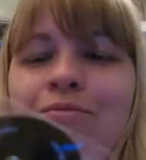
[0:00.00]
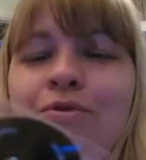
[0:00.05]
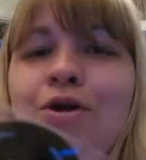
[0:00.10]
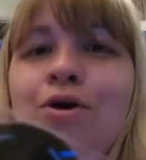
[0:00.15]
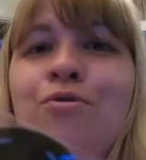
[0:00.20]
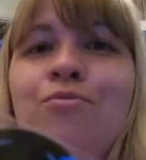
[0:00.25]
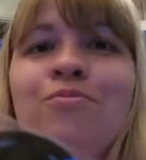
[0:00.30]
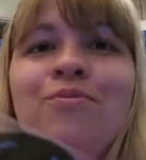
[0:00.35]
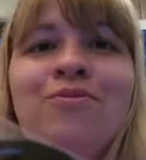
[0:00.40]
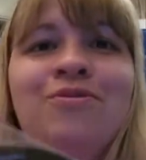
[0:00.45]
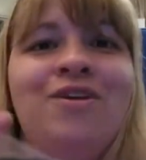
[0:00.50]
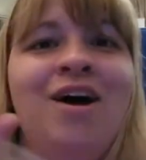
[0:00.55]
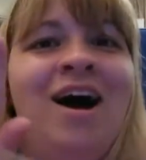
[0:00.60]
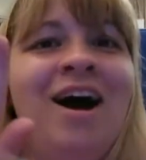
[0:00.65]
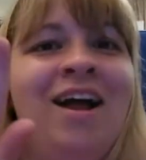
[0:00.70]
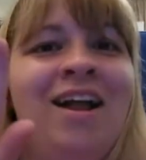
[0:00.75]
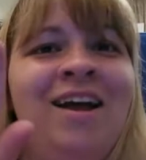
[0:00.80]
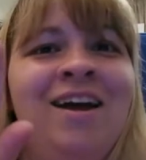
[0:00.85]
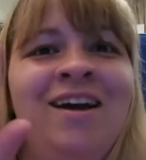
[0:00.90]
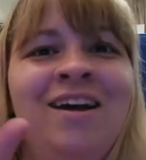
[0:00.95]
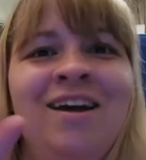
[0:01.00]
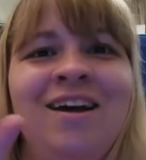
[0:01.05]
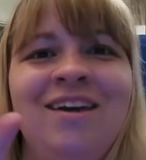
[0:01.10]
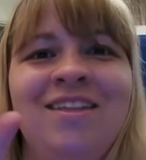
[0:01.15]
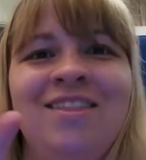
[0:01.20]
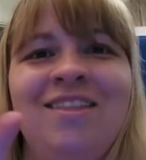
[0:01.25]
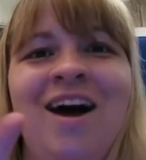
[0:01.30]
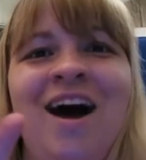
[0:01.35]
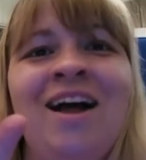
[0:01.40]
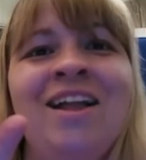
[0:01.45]
Nope,
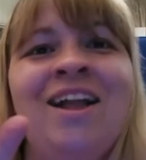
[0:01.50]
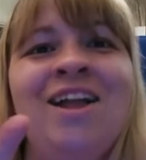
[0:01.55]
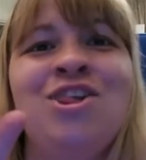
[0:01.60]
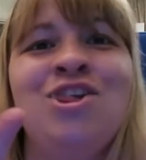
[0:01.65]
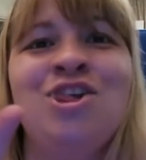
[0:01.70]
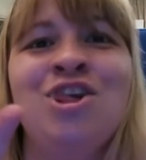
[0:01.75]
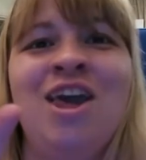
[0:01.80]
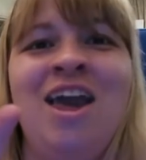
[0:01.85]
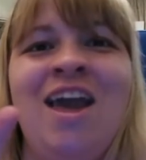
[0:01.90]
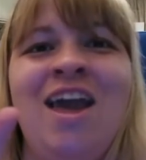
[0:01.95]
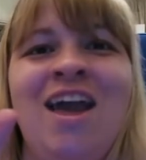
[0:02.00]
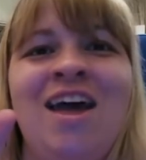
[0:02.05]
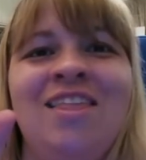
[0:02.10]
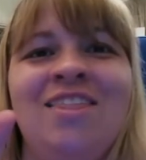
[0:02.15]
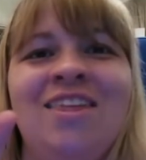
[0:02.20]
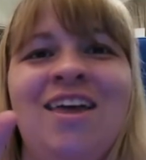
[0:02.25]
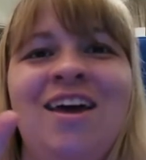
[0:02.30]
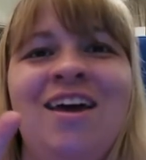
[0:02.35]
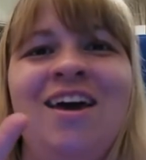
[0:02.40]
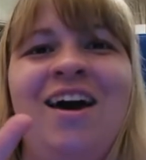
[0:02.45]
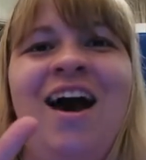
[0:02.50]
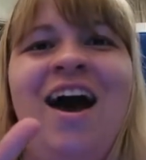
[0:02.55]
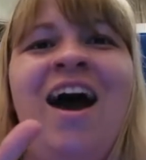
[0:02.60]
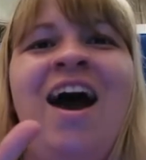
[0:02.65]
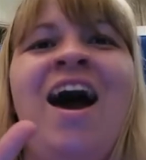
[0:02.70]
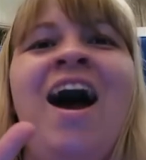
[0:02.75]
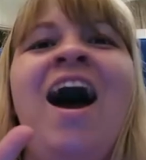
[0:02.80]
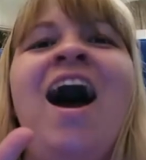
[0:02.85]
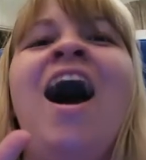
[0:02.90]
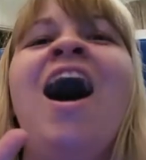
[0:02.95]
not a chance.
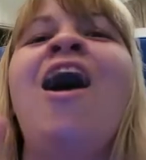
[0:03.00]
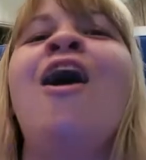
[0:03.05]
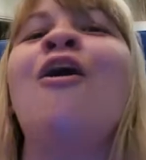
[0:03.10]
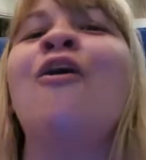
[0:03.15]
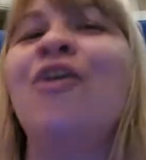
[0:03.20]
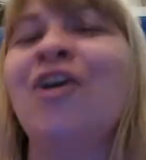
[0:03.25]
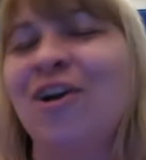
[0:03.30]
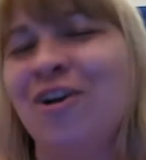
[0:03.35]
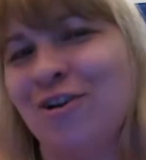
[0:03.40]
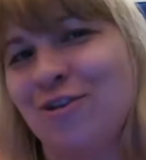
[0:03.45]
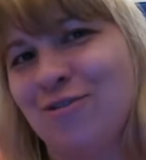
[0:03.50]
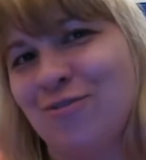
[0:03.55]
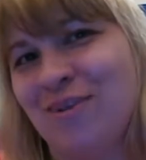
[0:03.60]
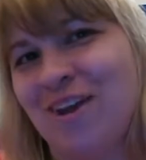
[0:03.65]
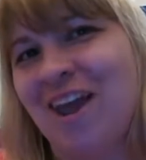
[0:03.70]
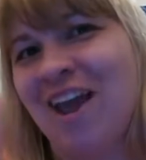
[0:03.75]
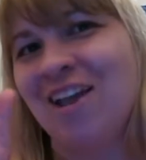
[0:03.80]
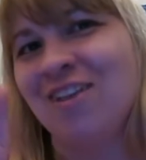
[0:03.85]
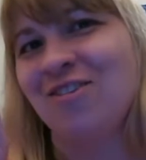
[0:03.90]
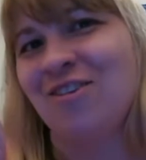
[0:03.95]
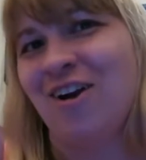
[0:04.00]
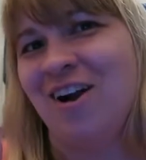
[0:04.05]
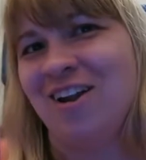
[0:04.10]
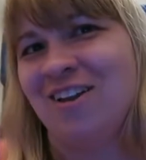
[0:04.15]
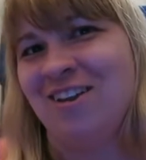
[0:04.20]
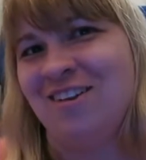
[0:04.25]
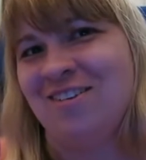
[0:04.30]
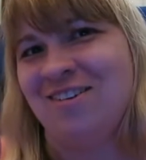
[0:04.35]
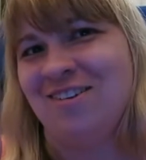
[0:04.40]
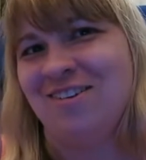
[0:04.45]
Ow, it hurts my hand
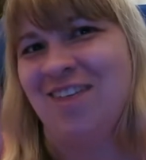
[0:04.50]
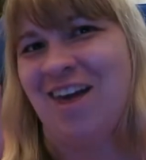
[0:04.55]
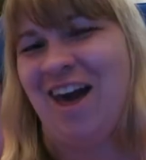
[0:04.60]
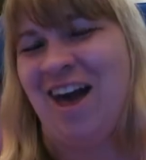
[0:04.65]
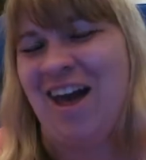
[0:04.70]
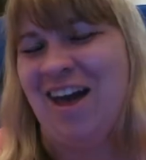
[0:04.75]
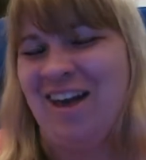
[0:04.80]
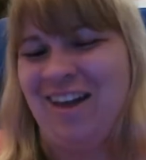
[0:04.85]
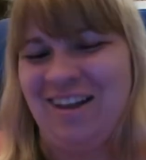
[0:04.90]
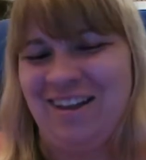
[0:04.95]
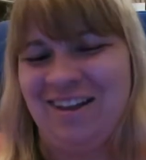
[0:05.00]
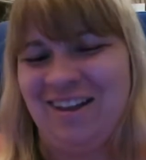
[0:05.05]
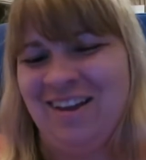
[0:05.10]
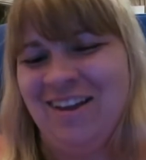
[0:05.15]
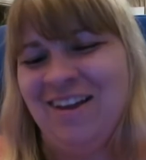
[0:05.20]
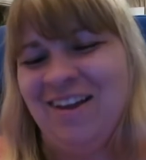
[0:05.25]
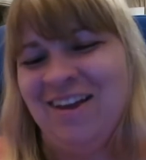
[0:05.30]
trying to do that.